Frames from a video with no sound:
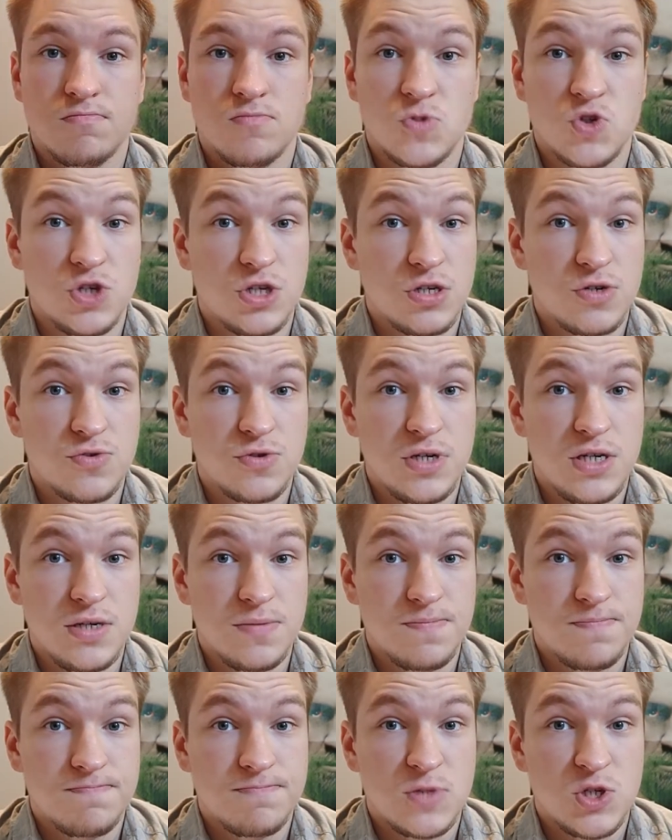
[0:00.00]
Do you agree?
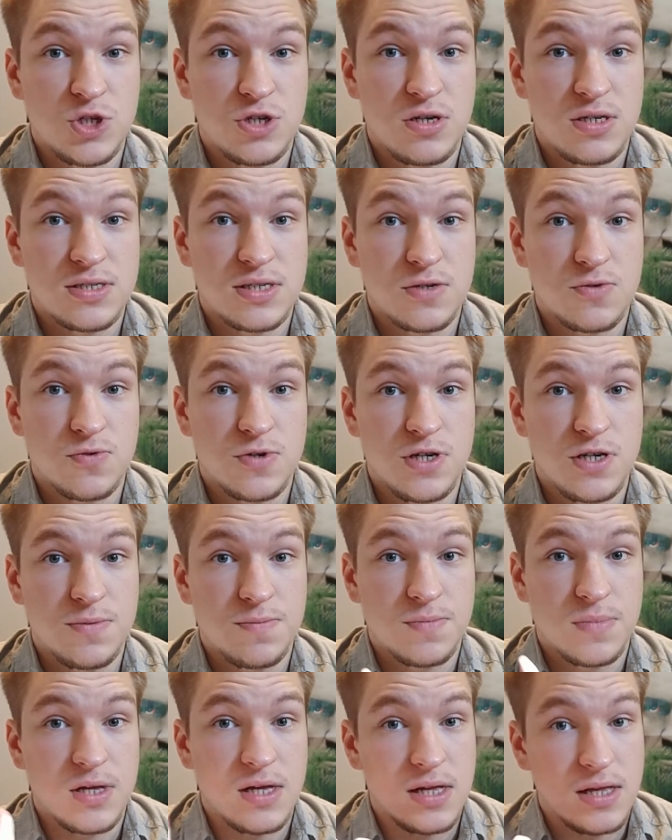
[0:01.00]
Do you disagree?
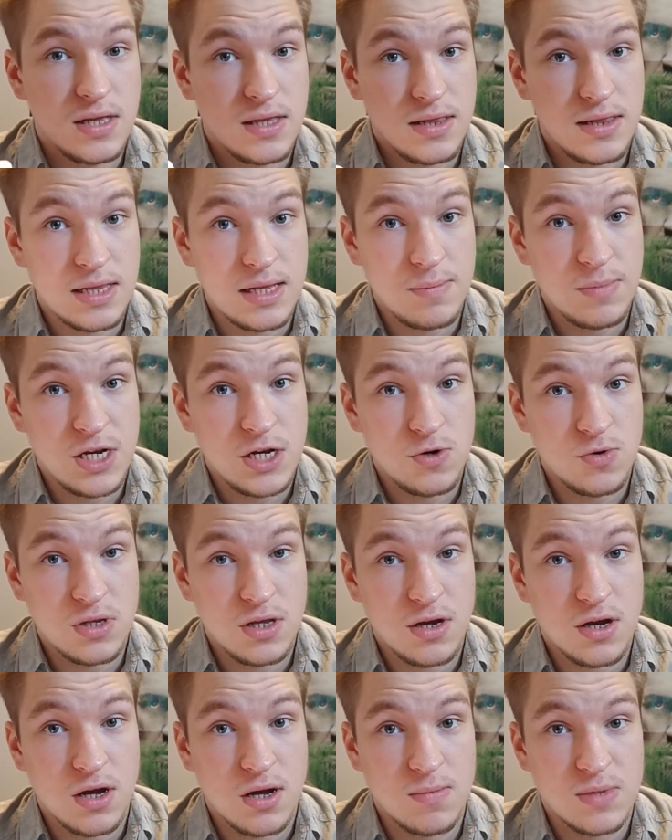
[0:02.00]
Let me know in
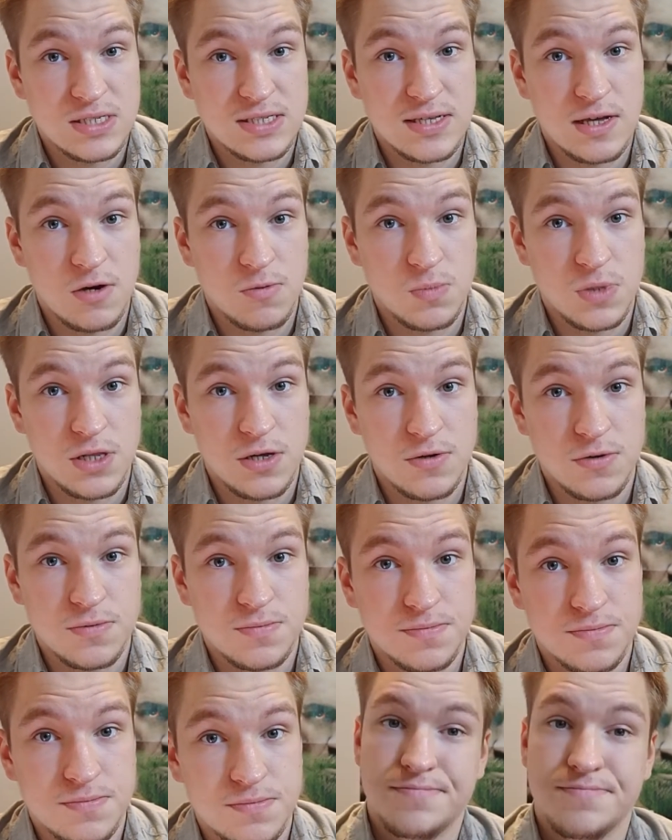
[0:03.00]
the comments down below.
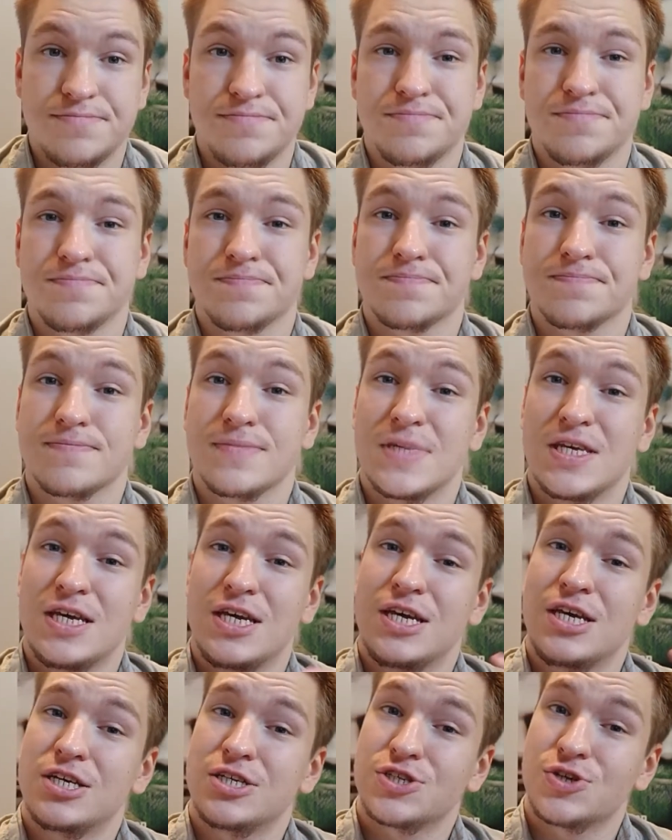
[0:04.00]

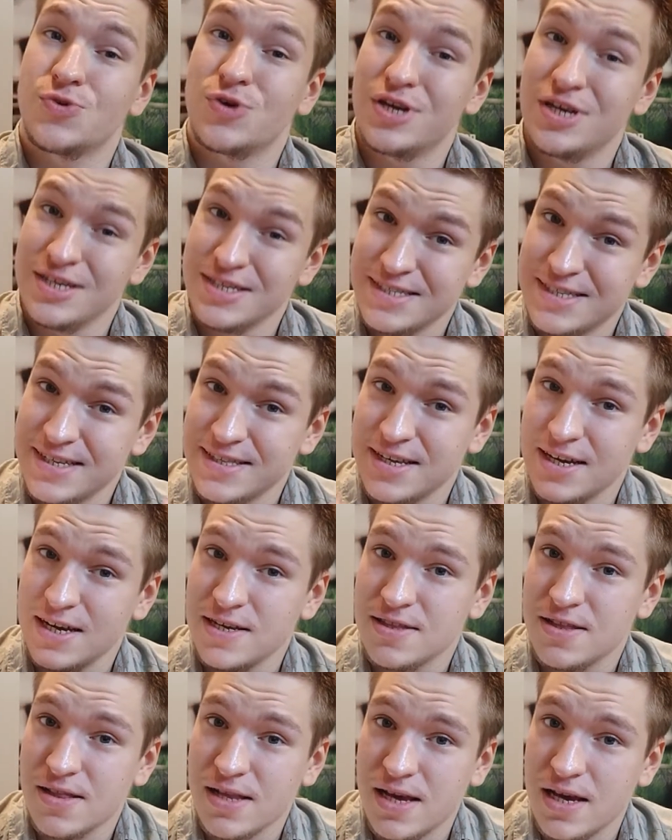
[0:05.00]
So is the
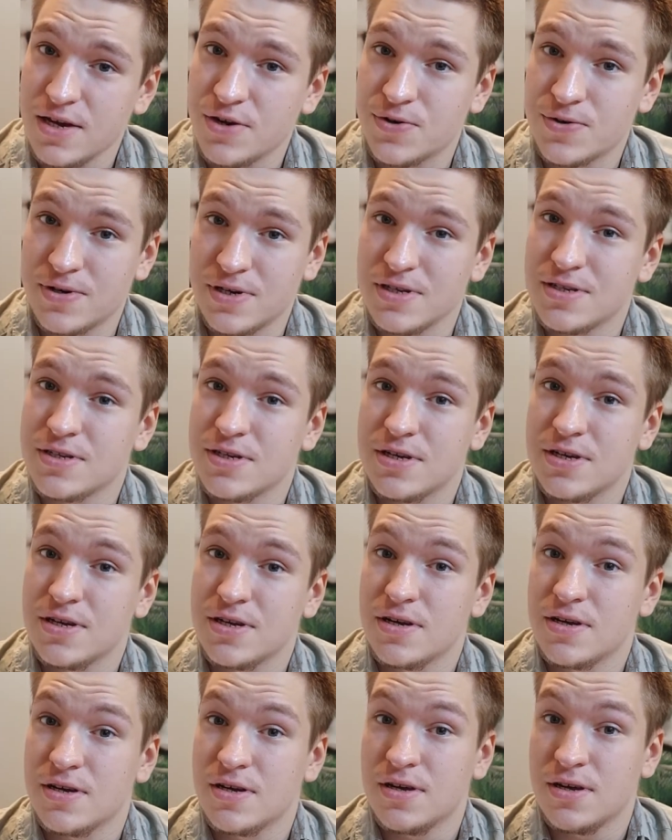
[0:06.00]
title accurate?
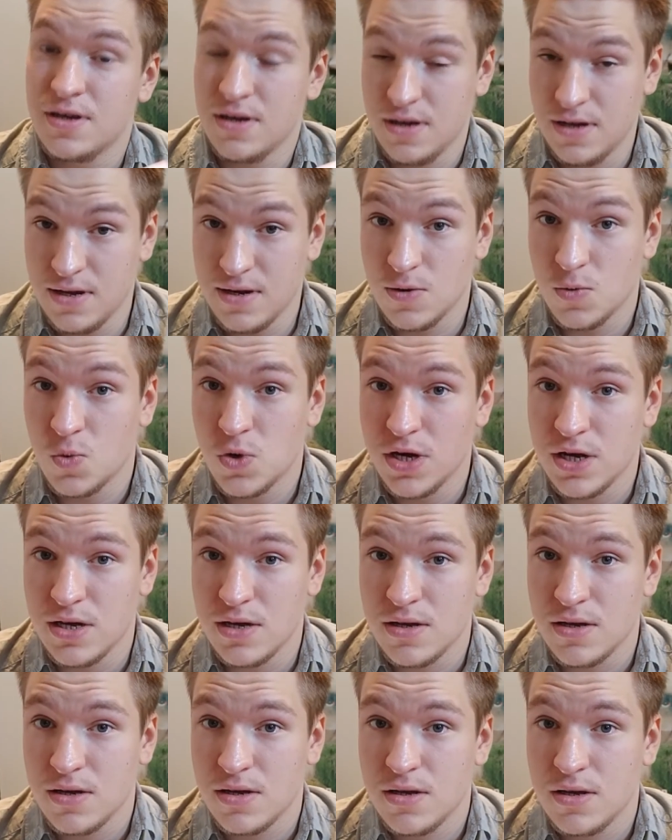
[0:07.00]
In a way.